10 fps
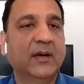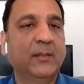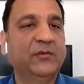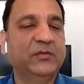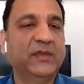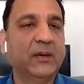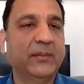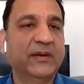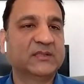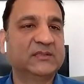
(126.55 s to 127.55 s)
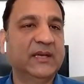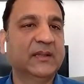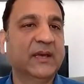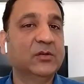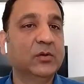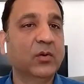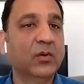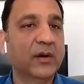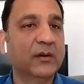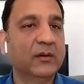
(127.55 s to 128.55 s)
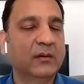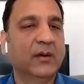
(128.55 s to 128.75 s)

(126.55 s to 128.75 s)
If you think about a state like New York,